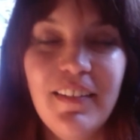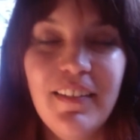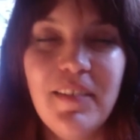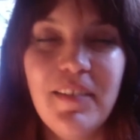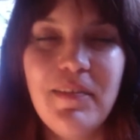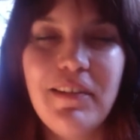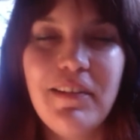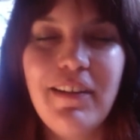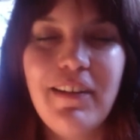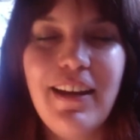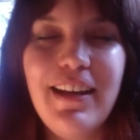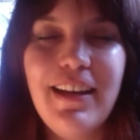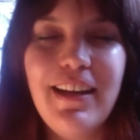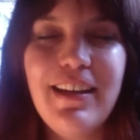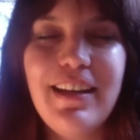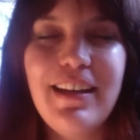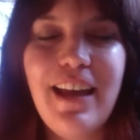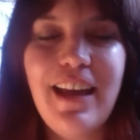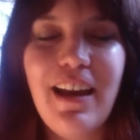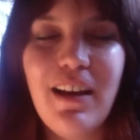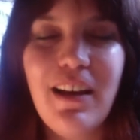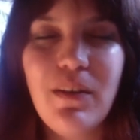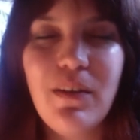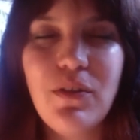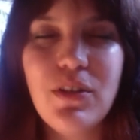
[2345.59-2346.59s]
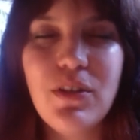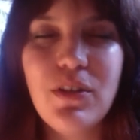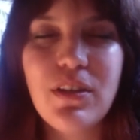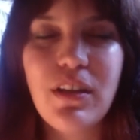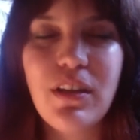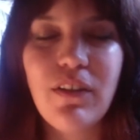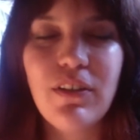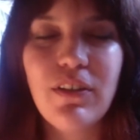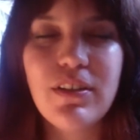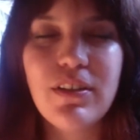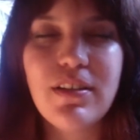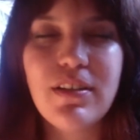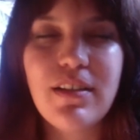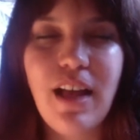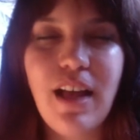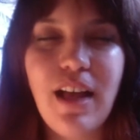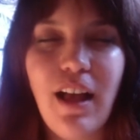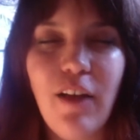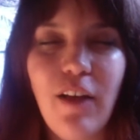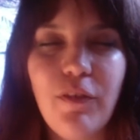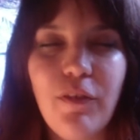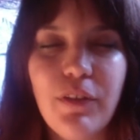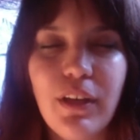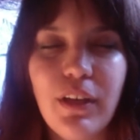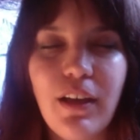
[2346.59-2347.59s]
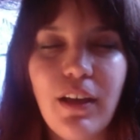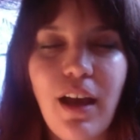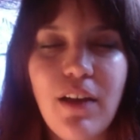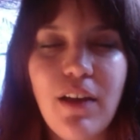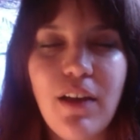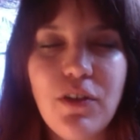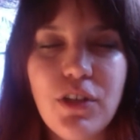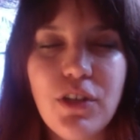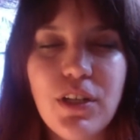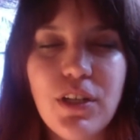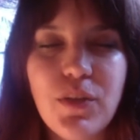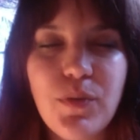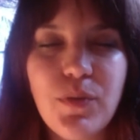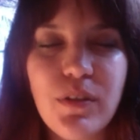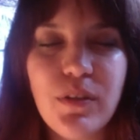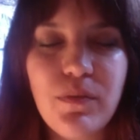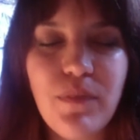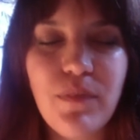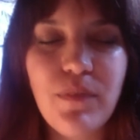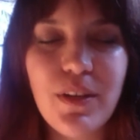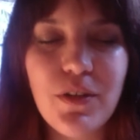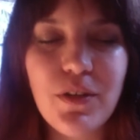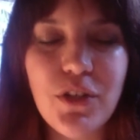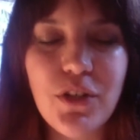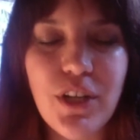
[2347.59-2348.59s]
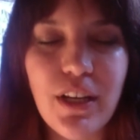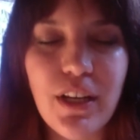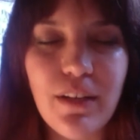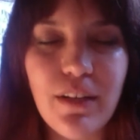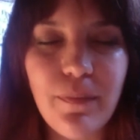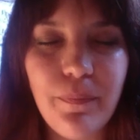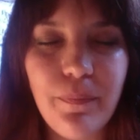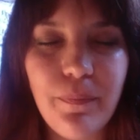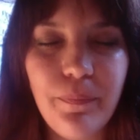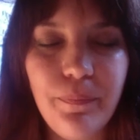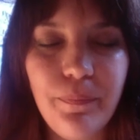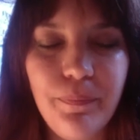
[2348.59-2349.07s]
But right now, just give yourself the conscious permission